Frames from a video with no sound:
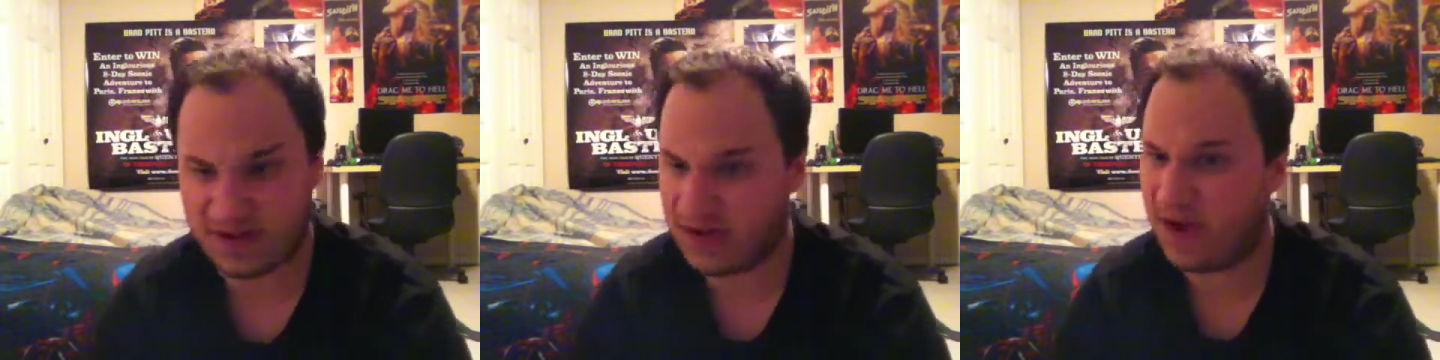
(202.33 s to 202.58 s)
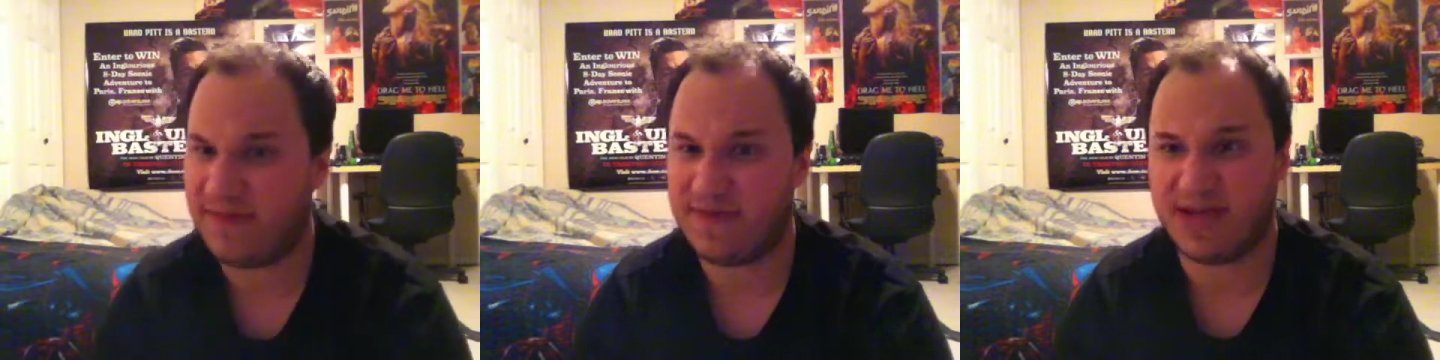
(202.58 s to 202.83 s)

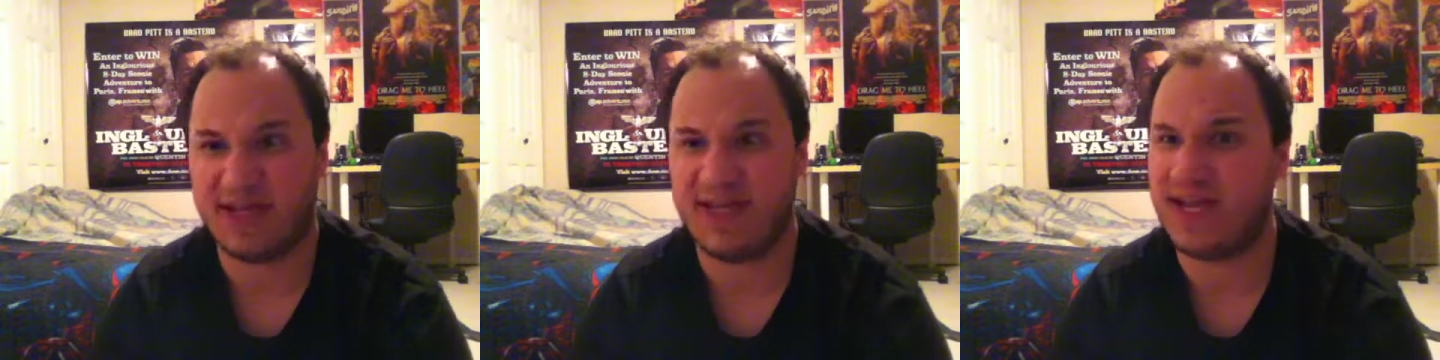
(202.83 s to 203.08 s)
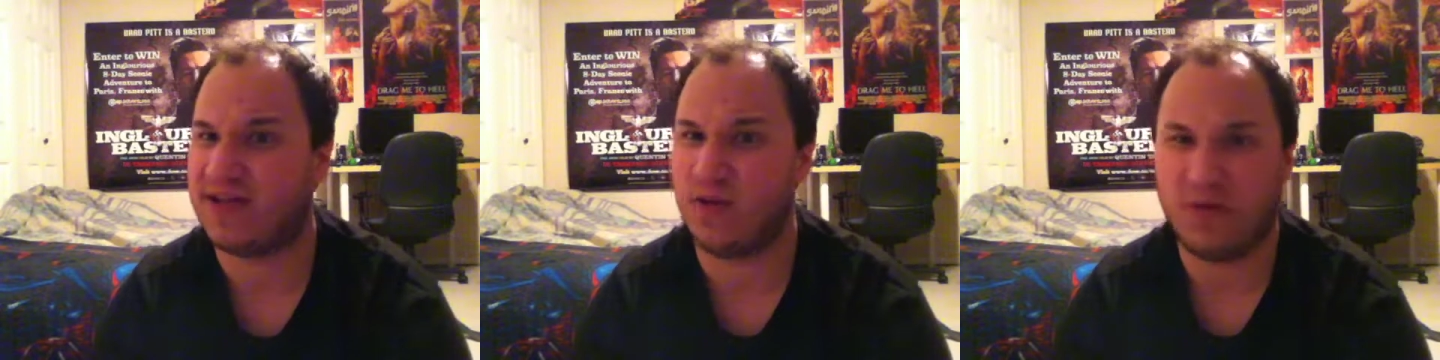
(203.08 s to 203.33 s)
You have fucking
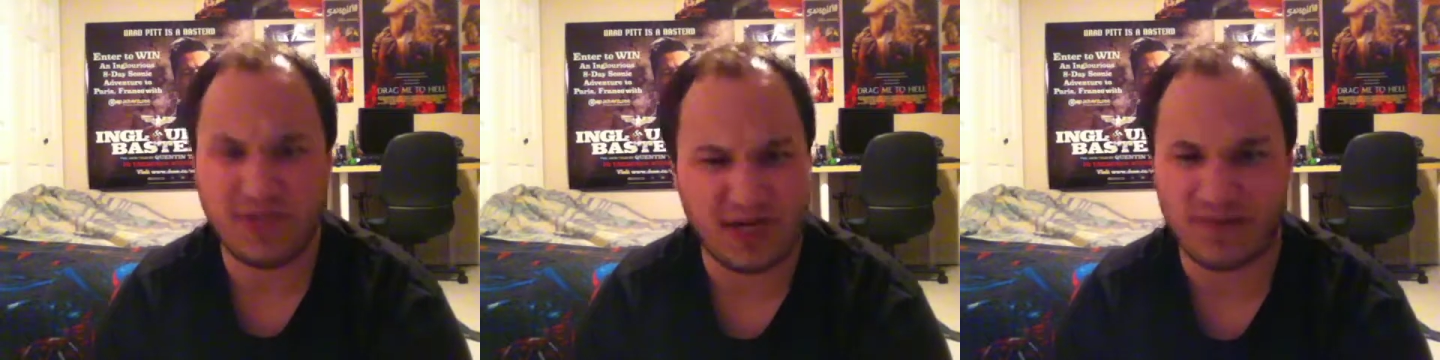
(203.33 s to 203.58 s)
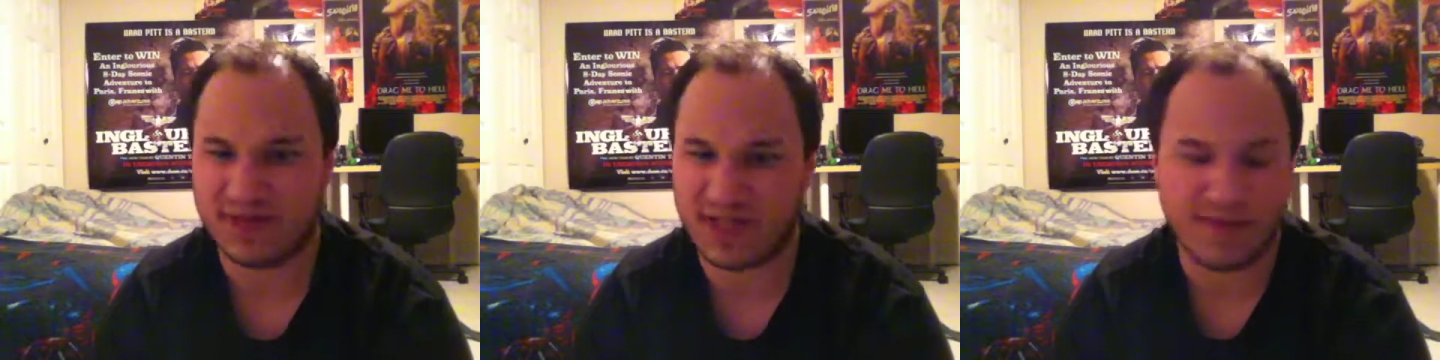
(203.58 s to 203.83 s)
Nick Nolte
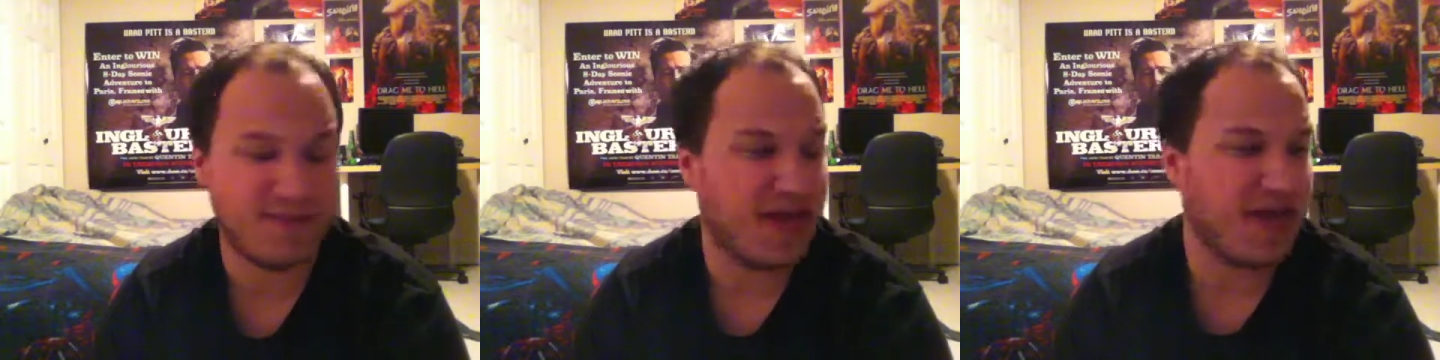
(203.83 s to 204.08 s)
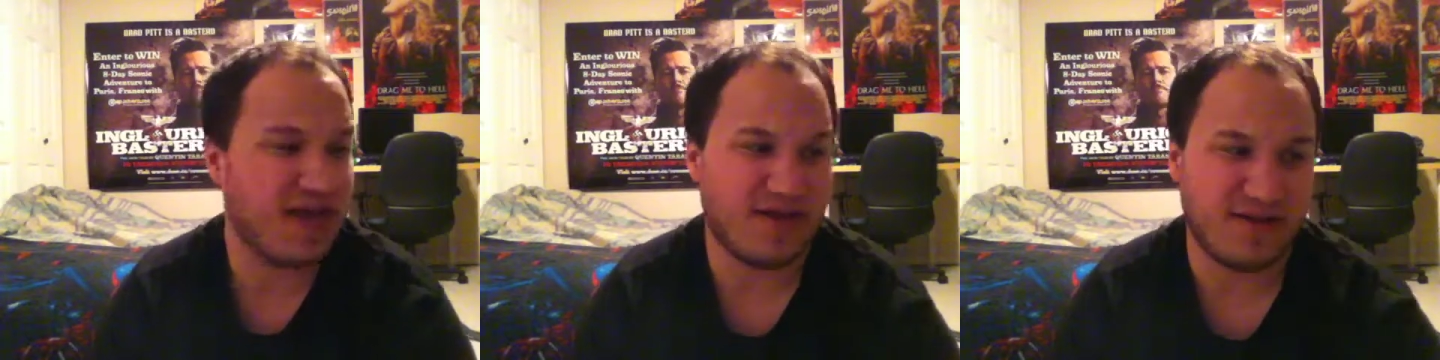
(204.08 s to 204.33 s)
at one time.
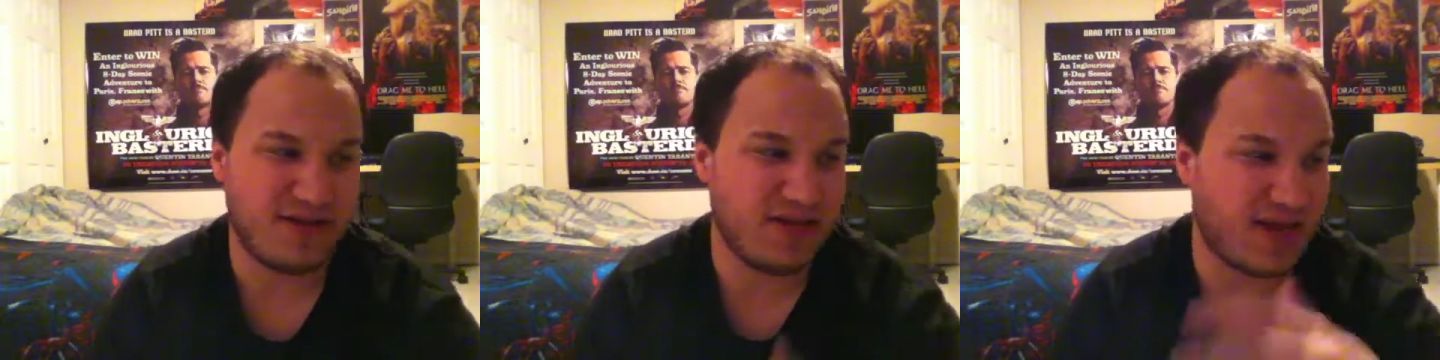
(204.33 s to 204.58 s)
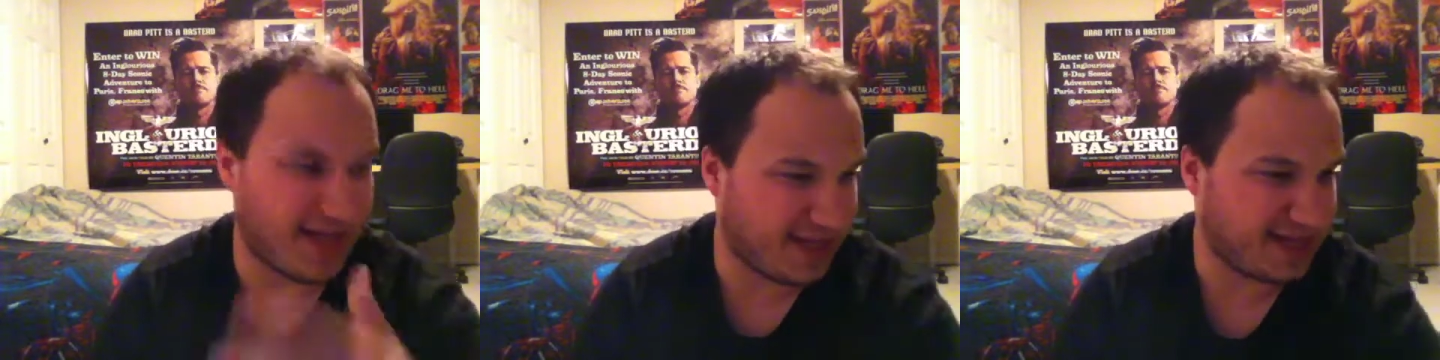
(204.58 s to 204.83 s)

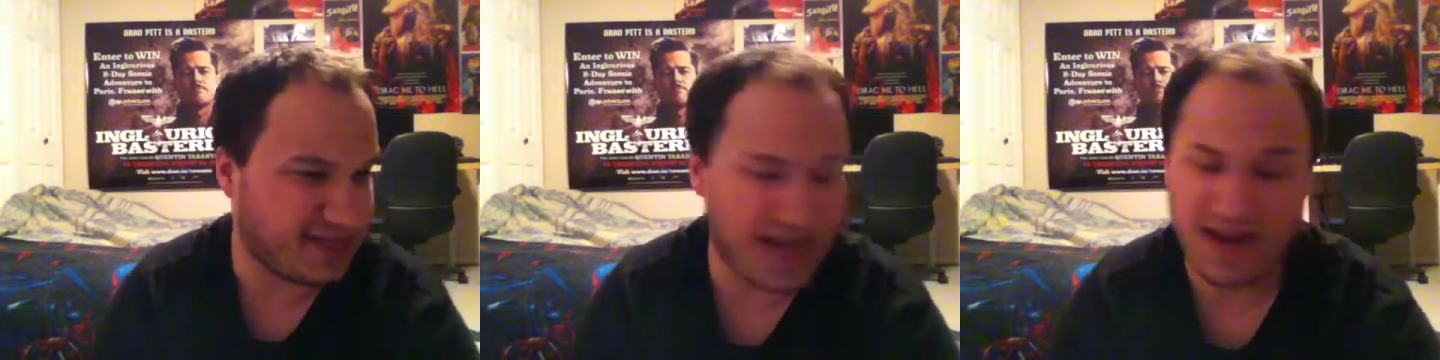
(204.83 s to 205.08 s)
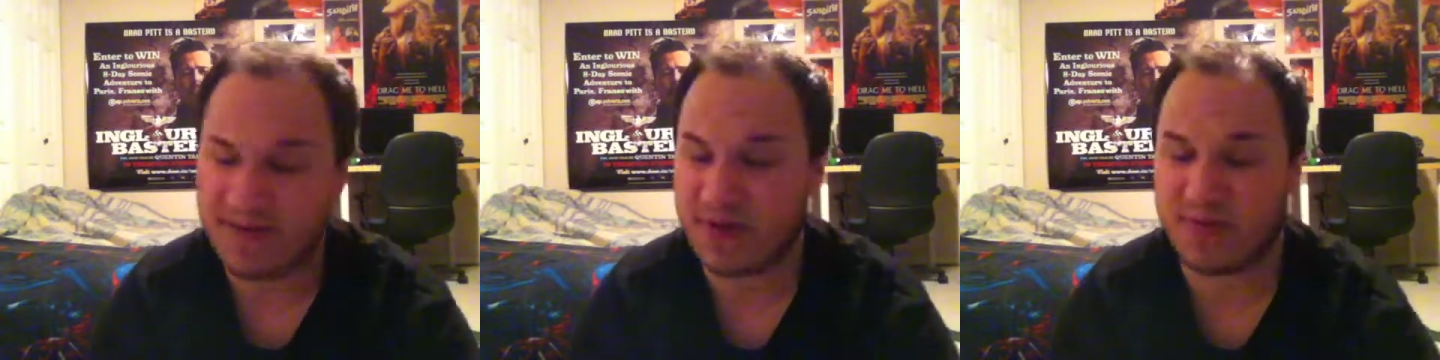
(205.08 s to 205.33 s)
And like
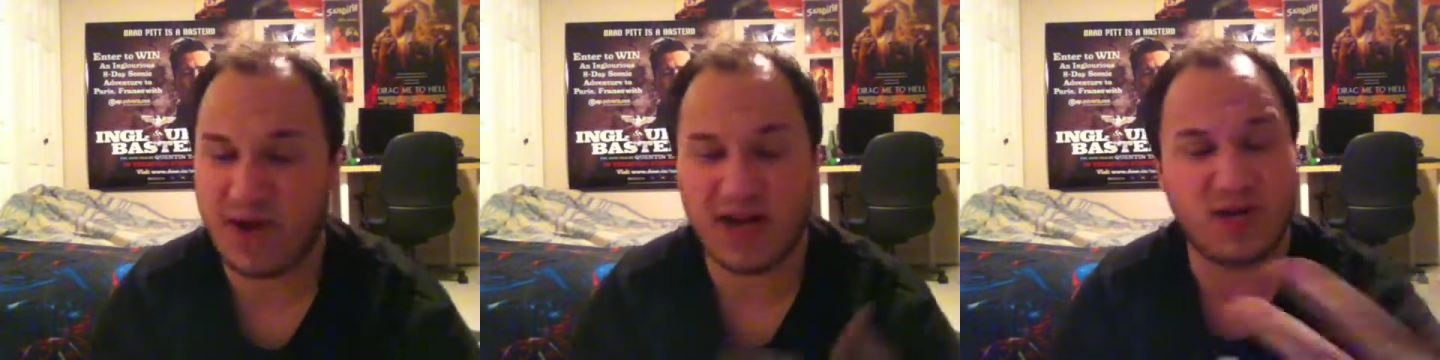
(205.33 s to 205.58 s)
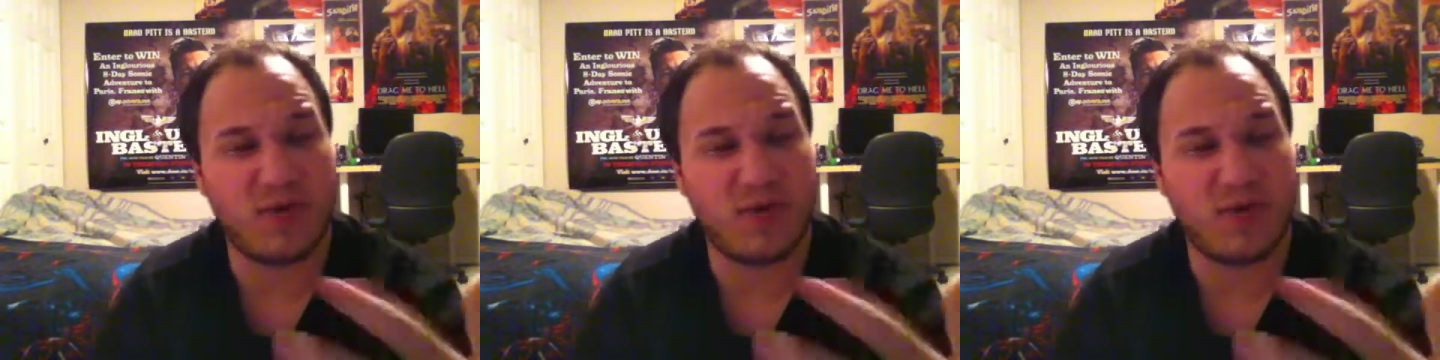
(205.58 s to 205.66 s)
Danny McBride,